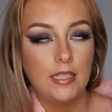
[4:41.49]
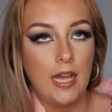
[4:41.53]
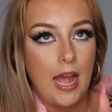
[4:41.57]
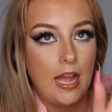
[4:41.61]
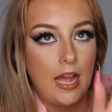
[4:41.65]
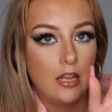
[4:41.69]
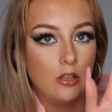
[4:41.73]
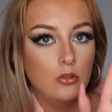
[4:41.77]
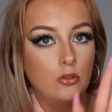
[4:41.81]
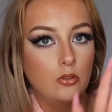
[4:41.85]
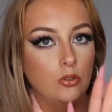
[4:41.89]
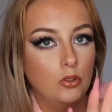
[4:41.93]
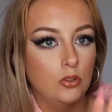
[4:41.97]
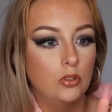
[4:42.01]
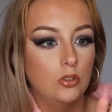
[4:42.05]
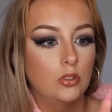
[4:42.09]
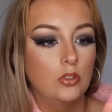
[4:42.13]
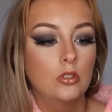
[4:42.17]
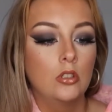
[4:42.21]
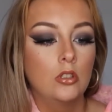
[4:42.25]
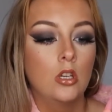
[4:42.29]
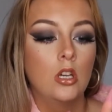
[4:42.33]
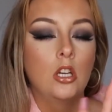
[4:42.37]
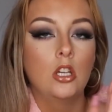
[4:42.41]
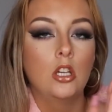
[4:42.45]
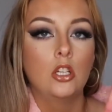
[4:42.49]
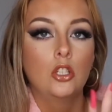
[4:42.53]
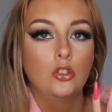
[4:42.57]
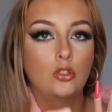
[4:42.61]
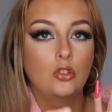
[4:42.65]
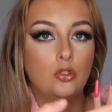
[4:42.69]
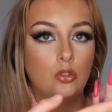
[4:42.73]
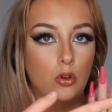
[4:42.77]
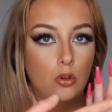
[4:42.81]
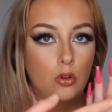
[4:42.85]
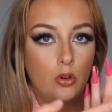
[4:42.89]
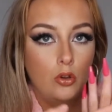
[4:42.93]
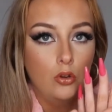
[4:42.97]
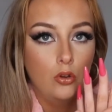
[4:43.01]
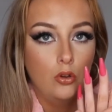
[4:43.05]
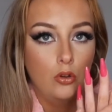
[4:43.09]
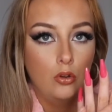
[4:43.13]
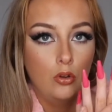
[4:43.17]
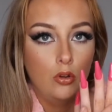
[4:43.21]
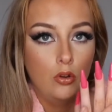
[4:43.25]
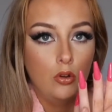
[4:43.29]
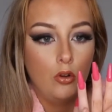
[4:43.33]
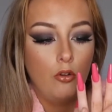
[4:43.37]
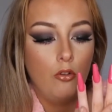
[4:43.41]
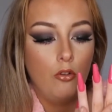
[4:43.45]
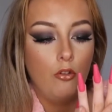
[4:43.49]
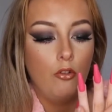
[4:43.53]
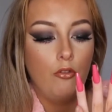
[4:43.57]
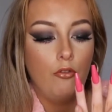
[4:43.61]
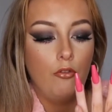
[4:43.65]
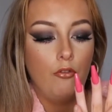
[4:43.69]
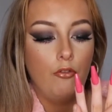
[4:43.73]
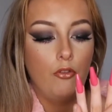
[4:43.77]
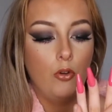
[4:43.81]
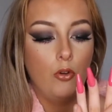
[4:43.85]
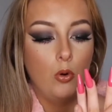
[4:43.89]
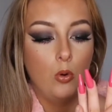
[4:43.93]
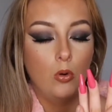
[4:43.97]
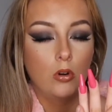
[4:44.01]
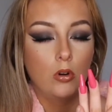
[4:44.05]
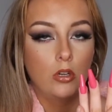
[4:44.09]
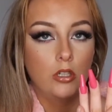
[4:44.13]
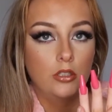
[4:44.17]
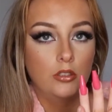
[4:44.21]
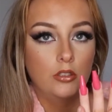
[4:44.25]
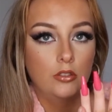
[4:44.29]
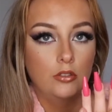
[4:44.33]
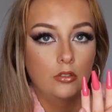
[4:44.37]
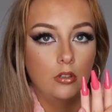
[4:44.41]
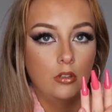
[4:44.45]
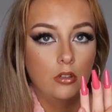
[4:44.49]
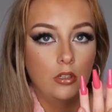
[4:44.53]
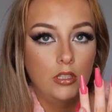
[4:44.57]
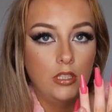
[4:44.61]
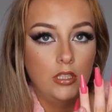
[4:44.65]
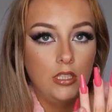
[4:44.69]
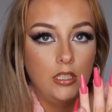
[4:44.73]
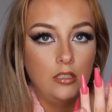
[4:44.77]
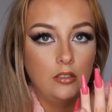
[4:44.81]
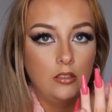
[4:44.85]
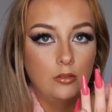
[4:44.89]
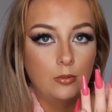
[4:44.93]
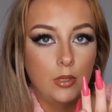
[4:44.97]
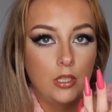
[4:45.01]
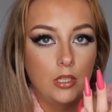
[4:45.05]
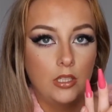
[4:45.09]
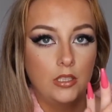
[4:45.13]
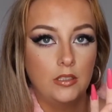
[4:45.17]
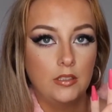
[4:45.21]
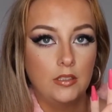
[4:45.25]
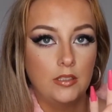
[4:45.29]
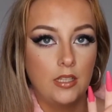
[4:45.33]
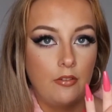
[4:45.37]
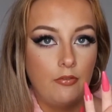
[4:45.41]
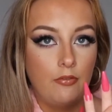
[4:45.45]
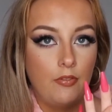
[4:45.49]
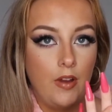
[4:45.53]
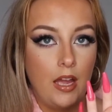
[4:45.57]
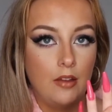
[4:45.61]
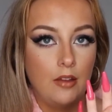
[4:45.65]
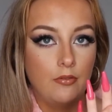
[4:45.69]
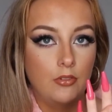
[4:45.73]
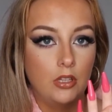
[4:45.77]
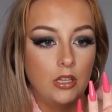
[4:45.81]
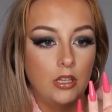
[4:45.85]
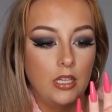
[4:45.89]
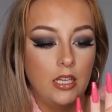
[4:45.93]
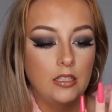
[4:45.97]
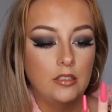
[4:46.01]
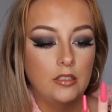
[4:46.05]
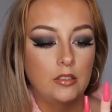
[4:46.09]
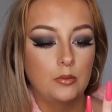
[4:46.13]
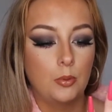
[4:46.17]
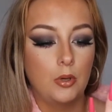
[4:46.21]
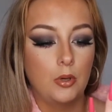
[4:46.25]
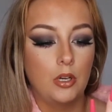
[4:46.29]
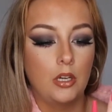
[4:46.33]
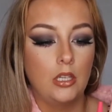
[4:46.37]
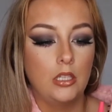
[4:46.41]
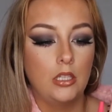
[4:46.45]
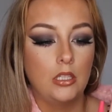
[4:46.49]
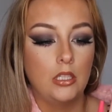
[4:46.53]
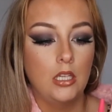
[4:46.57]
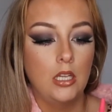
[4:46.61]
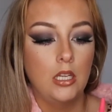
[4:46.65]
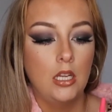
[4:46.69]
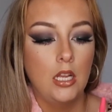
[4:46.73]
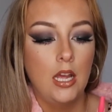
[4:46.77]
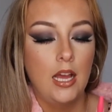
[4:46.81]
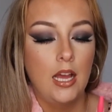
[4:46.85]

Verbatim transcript: I use two fours on these ones, a five on this one,